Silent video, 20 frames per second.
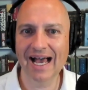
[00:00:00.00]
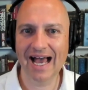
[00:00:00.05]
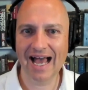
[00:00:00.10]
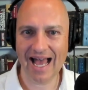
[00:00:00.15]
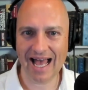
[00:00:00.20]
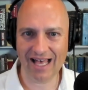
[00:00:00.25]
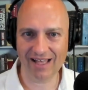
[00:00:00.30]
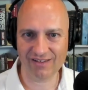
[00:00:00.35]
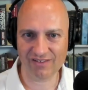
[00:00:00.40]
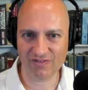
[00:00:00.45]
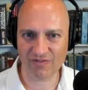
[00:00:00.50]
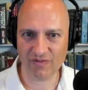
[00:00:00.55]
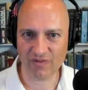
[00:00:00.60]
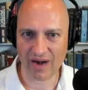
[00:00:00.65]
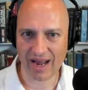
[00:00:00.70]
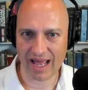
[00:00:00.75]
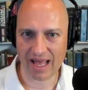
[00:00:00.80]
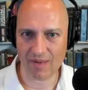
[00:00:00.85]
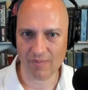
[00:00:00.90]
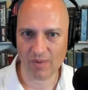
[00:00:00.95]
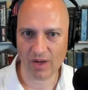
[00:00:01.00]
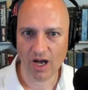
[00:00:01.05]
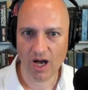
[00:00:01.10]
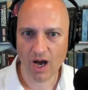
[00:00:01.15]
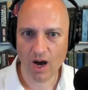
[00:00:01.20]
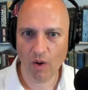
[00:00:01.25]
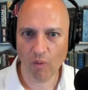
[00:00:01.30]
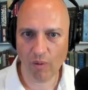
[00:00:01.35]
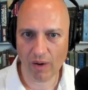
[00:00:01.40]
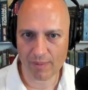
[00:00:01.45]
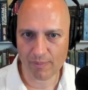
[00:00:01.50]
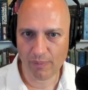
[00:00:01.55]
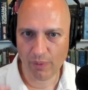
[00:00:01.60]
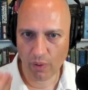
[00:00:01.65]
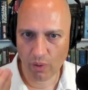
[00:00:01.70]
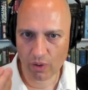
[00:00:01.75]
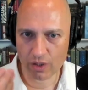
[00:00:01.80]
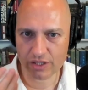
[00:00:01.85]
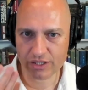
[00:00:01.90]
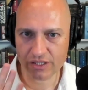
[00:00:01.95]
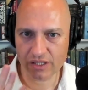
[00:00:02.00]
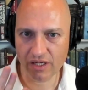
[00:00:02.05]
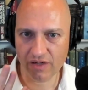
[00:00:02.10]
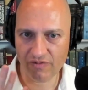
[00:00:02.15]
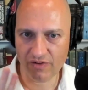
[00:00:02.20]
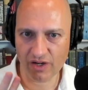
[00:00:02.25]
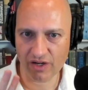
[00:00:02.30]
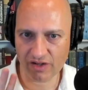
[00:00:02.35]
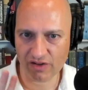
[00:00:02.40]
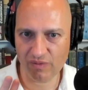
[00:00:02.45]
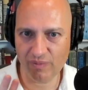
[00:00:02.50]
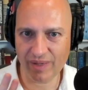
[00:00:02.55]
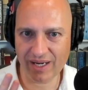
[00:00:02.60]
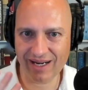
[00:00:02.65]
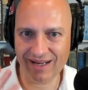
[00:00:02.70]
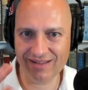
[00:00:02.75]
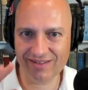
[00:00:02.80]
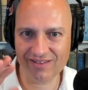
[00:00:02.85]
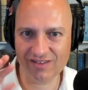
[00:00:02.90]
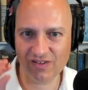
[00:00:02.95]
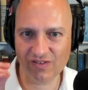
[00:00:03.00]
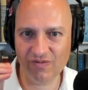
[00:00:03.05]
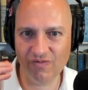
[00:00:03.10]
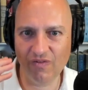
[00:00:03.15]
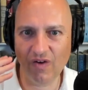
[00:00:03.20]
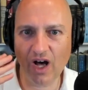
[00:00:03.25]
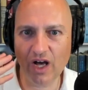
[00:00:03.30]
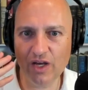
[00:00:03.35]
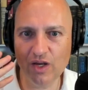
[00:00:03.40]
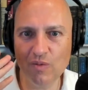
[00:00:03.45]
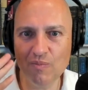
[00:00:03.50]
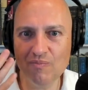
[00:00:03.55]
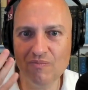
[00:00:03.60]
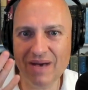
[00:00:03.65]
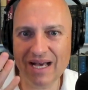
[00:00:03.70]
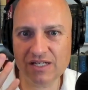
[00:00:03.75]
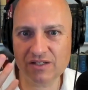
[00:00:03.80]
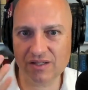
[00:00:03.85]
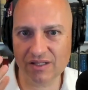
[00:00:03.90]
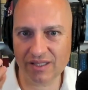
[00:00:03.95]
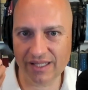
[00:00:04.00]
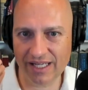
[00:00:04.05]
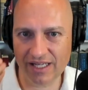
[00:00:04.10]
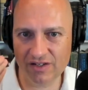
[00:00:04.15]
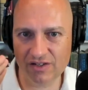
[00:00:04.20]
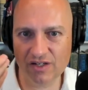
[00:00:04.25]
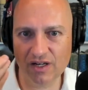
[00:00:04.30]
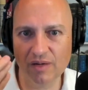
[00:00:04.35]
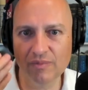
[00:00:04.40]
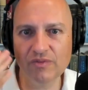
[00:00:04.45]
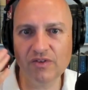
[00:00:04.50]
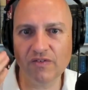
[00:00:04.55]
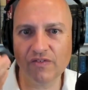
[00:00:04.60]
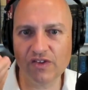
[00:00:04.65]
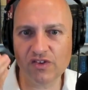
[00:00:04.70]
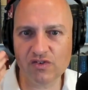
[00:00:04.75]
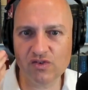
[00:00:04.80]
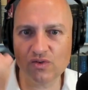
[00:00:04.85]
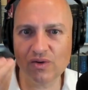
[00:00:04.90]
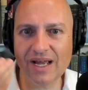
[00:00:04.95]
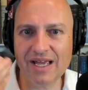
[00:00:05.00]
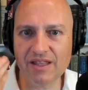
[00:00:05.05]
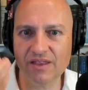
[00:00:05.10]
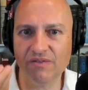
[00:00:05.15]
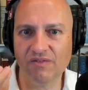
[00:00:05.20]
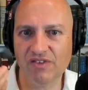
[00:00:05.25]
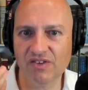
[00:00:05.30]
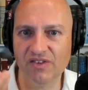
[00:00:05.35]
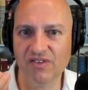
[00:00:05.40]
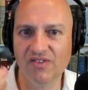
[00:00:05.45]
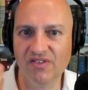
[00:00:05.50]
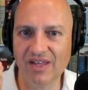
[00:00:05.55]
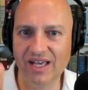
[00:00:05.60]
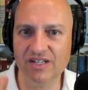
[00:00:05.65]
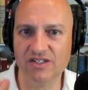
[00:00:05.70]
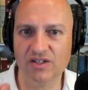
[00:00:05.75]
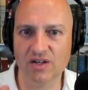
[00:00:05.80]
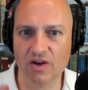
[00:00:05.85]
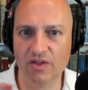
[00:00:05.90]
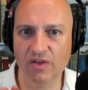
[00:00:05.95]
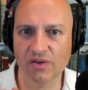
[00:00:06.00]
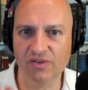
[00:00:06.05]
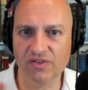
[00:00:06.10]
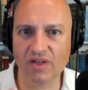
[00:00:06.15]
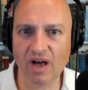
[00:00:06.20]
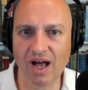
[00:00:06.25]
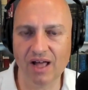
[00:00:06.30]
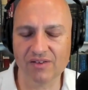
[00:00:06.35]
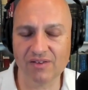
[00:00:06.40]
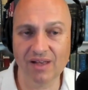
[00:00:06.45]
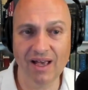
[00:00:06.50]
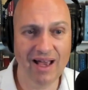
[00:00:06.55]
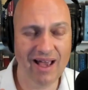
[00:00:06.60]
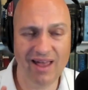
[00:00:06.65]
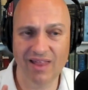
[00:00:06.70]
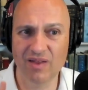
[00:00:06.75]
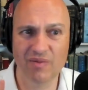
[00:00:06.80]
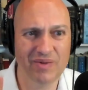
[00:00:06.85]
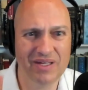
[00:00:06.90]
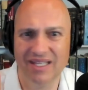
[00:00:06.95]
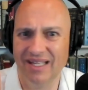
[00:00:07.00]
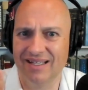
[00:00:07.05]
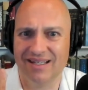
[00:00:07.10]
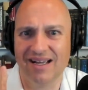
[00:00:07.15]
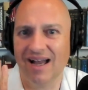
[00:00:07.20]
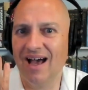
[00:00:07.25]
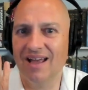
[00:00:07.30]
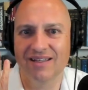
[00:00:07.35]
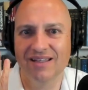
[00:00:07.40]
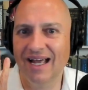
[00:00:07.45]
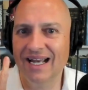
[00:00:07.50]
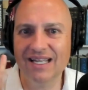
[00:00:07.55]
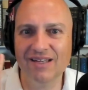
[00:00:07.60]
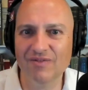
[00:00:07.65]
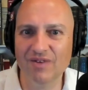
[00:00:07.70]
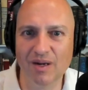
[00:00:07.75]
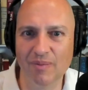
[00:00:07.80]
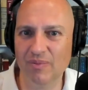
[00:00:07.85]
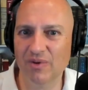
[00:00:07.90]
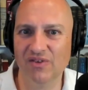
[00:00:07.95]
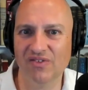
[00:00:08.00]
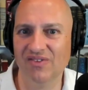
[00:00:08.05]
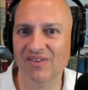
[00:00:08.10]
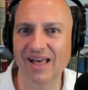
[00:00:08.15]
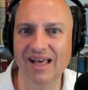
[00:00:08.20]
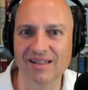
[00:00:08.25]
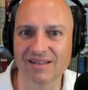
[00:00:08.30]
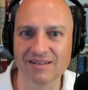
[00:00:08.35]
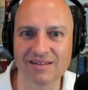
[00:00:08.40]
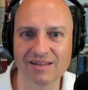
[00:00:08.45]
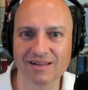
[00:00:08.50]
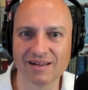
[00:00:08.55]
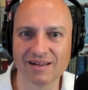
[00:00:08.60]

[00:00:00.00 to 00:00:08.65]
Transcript: as frame. What portion of your experience just volumetrically in terms of a strength of sensation are those thoughts? And they'll be like, God, not even 1%,